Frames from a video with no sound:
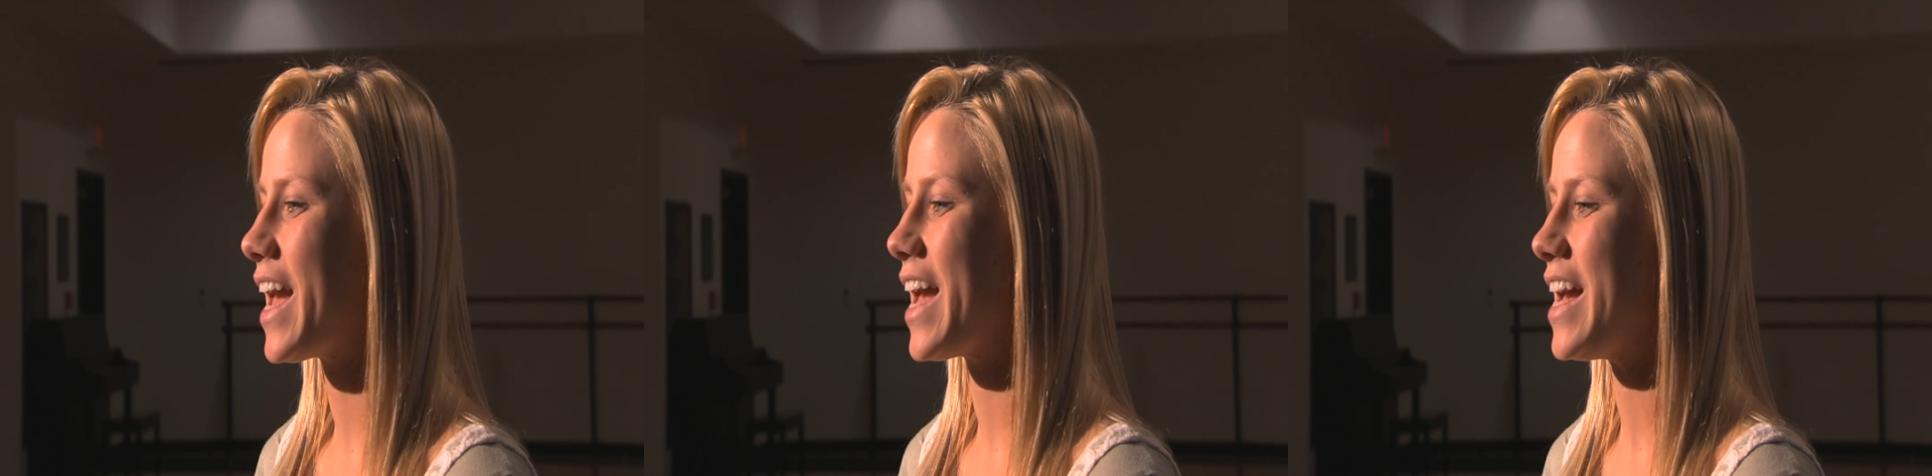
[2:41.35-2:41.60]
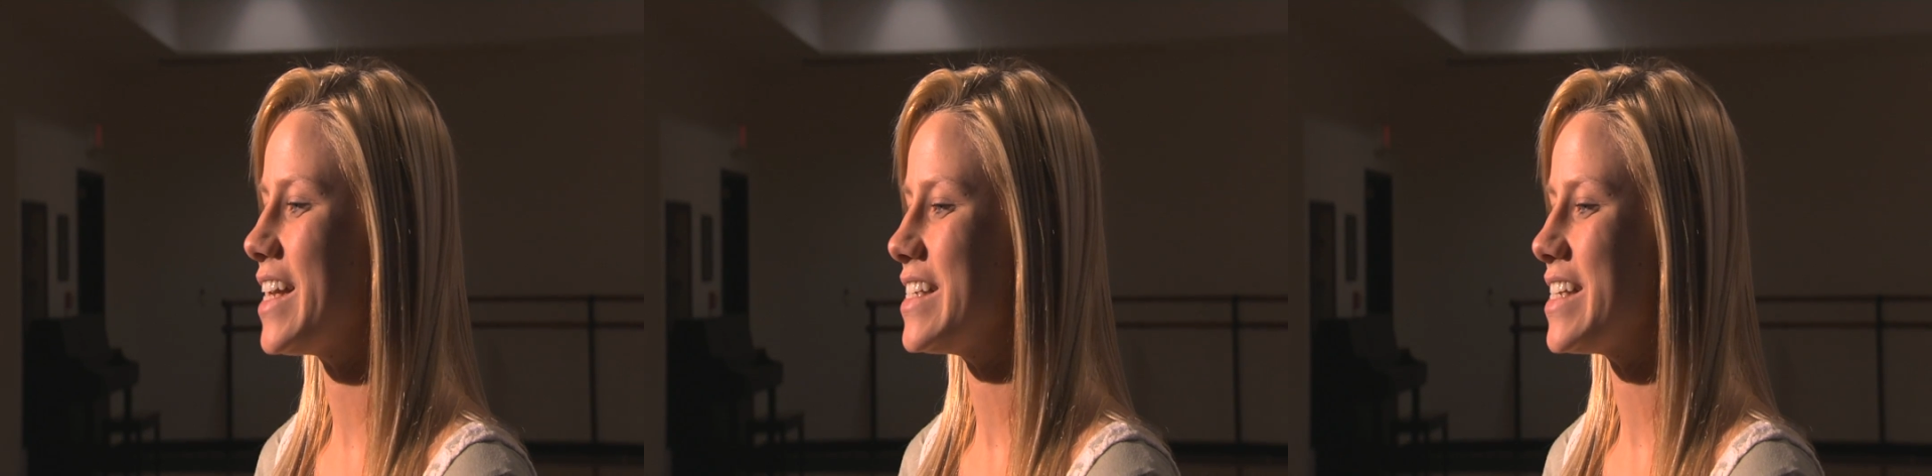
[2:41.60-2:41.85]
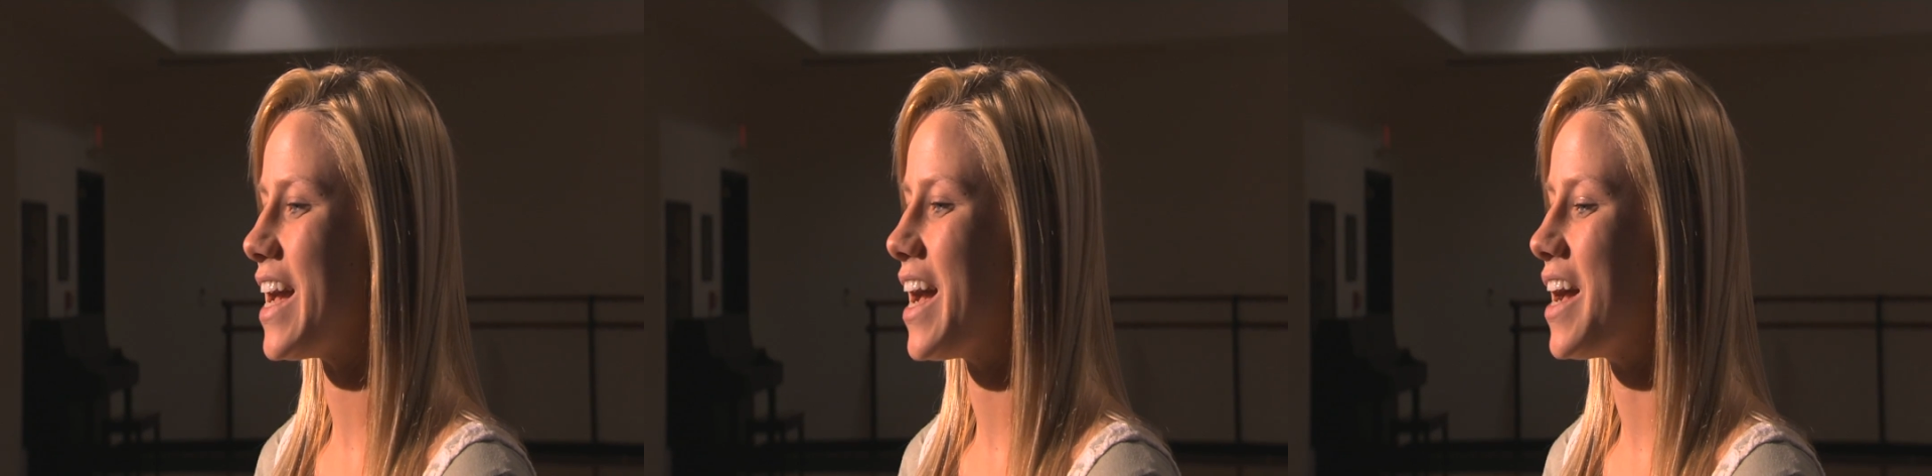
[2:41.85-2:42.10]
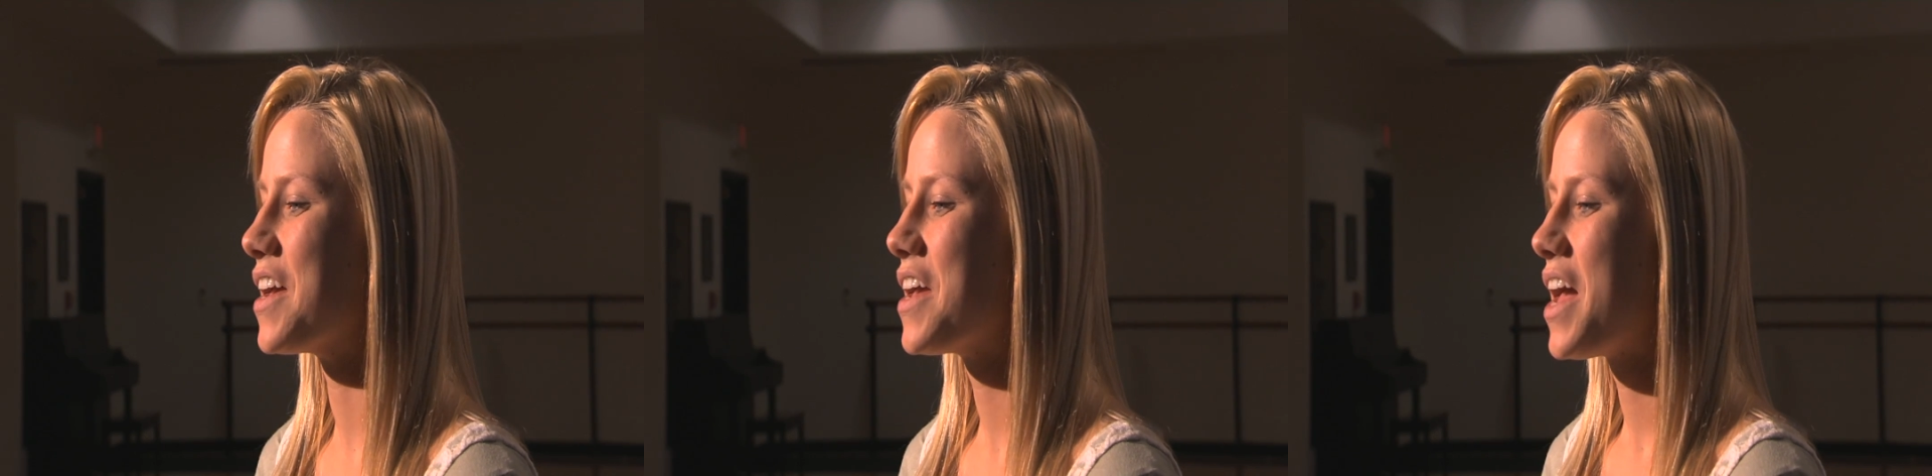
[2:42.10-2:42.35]
and
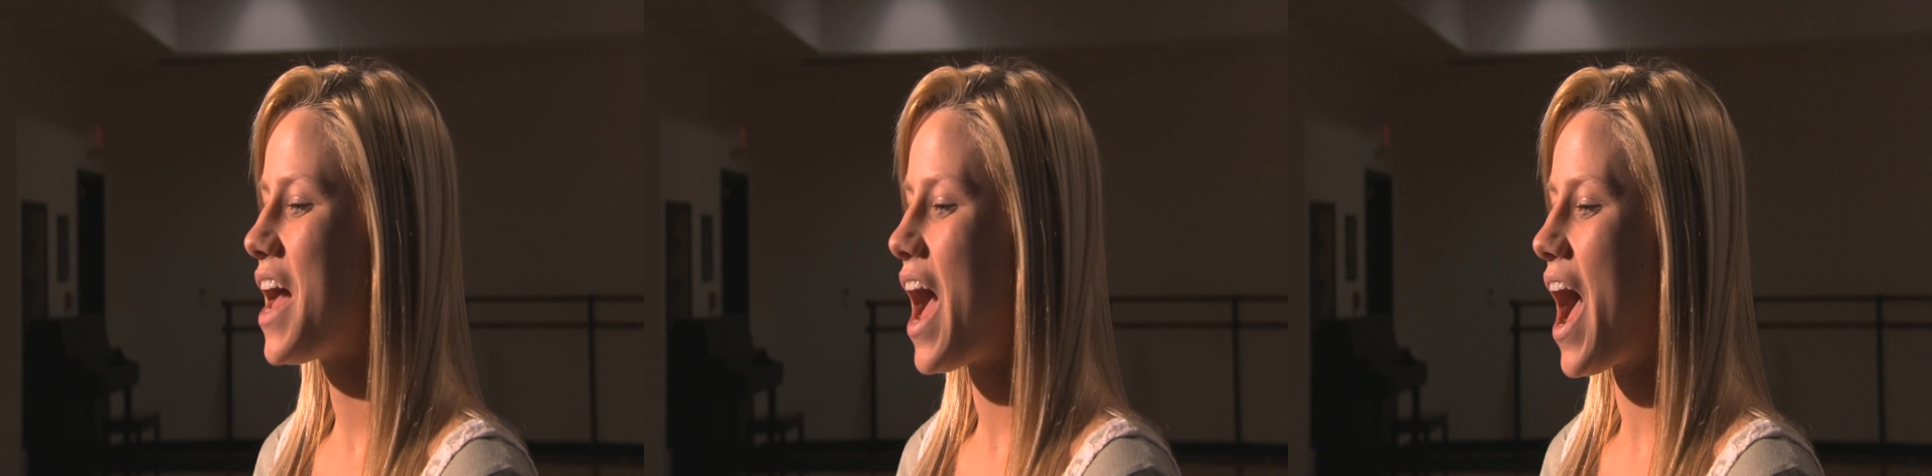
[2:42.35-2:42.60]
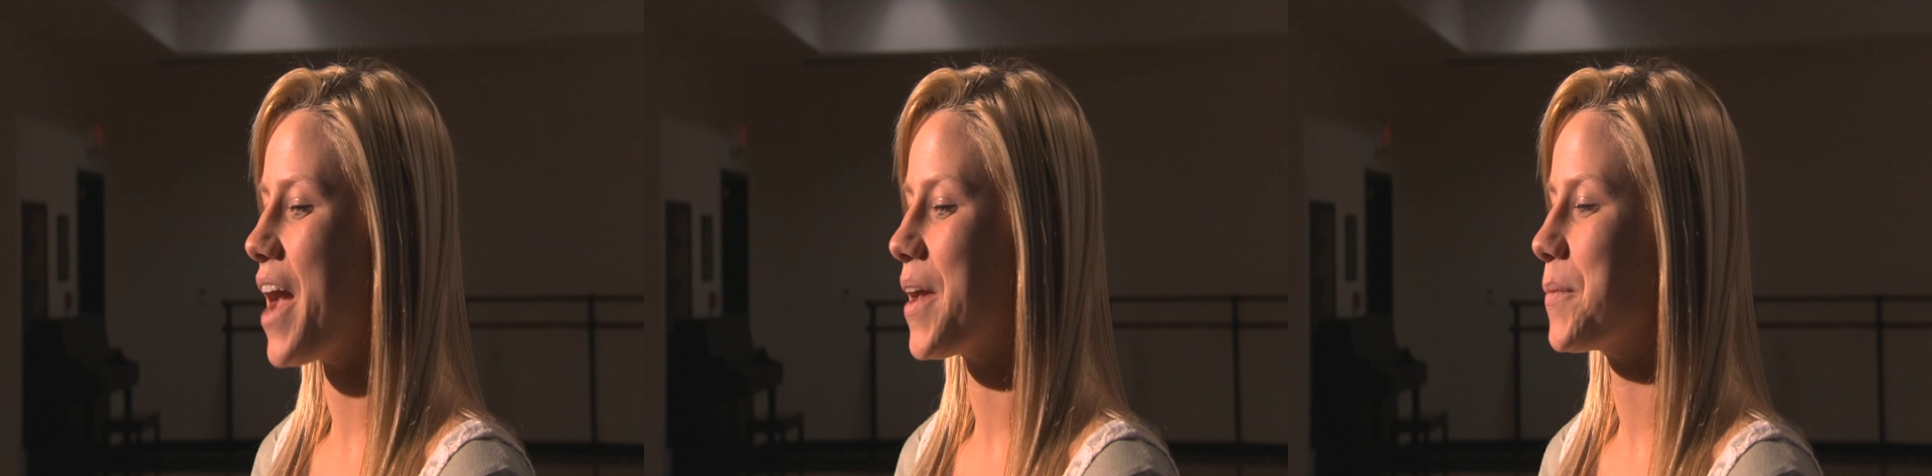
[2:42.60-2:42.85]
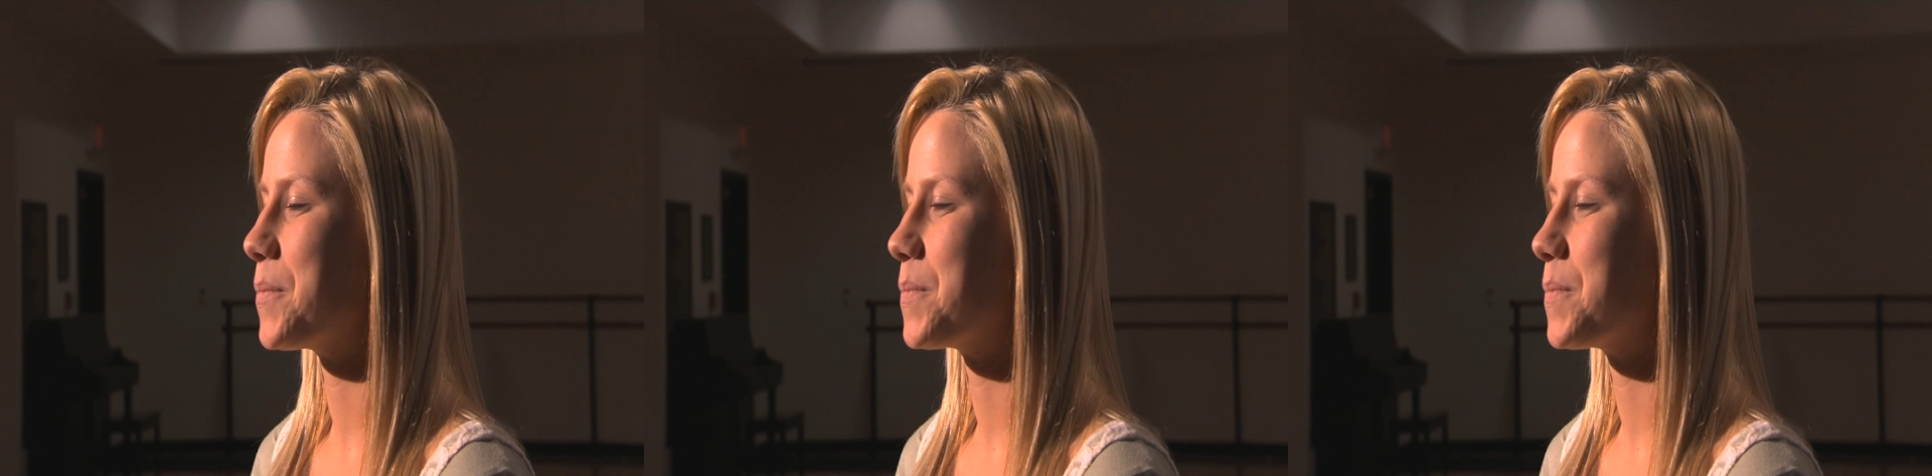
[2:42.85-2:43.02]
I